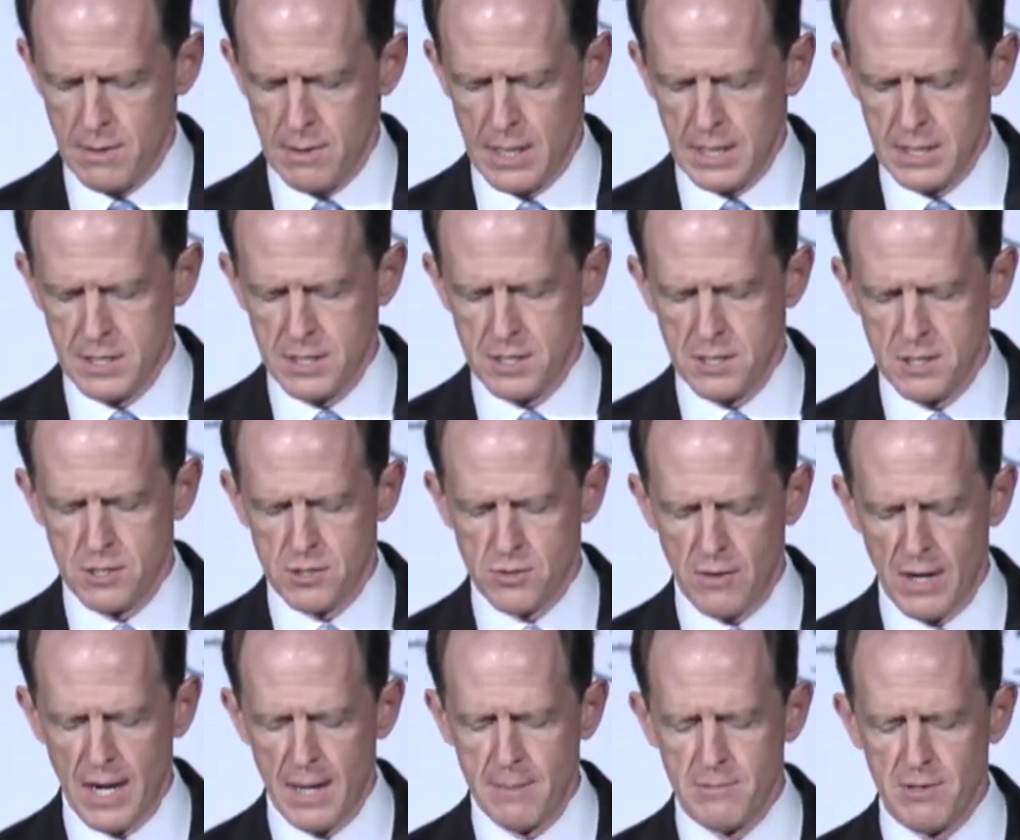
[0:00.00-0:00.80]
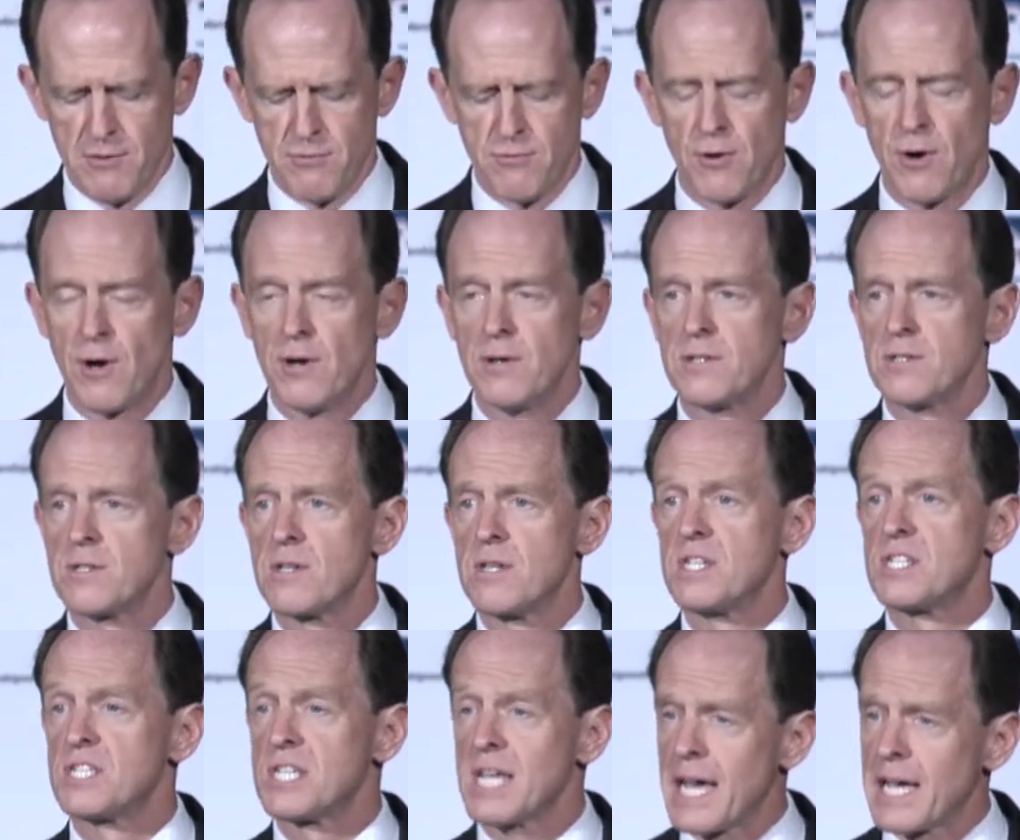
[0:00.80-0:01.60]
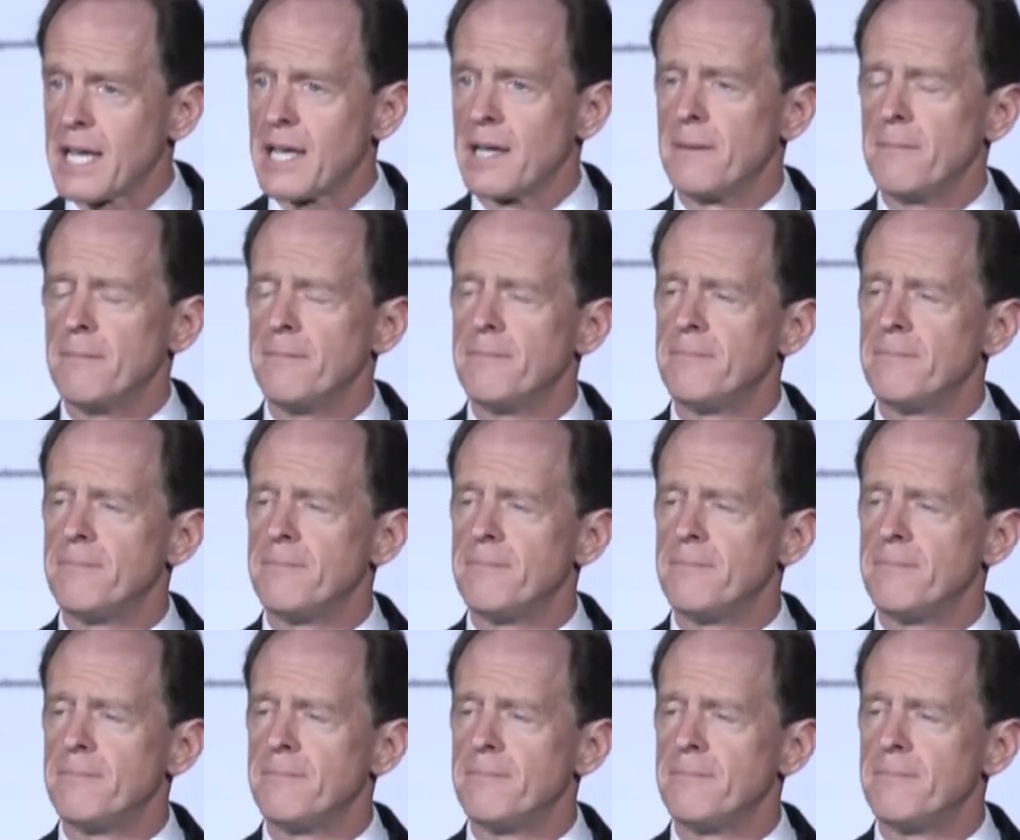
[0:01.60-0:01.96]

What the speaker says: I just described the first. The second